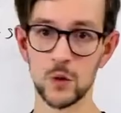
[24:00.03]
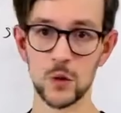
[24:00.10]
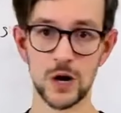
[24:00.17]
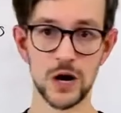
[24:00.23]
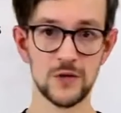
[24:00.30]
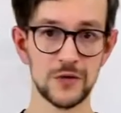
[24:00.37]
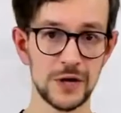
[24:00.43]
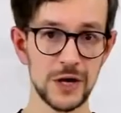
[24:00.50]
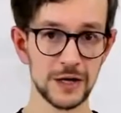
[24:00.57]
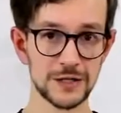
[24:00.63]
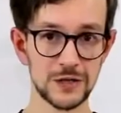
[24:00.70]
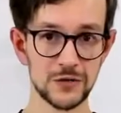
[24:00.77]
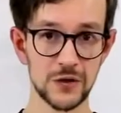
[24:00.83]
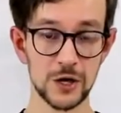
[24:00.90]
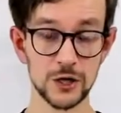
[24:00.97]
you have a
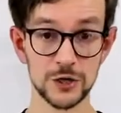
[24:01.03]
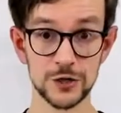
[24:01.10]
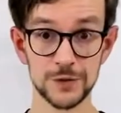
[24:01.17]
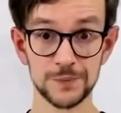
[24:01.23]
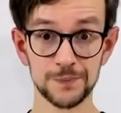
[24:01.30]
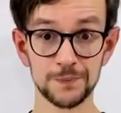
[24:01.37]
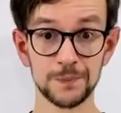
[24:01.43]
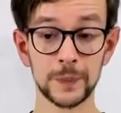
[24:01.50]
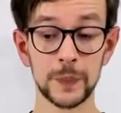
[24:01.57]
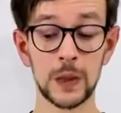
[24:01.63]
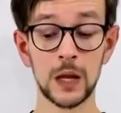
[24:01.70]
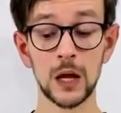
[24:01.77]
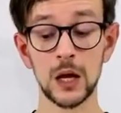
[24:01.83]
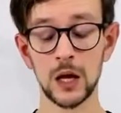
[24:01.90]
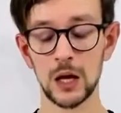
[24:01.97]
negative edges.
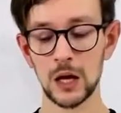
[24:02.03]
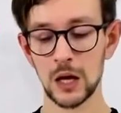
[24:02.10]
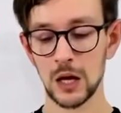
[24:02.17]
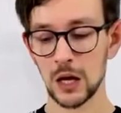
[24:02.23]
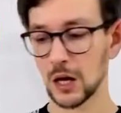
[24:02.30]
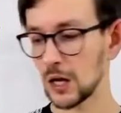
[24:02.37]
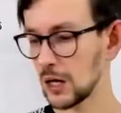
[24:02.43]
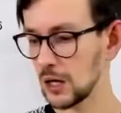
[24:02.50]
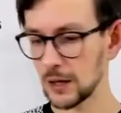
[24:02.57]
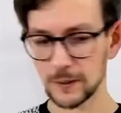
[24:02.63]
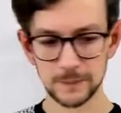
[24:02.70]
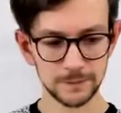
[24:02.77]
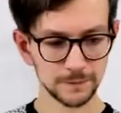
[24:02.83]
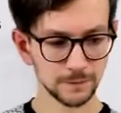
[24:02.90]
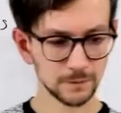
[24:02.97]
And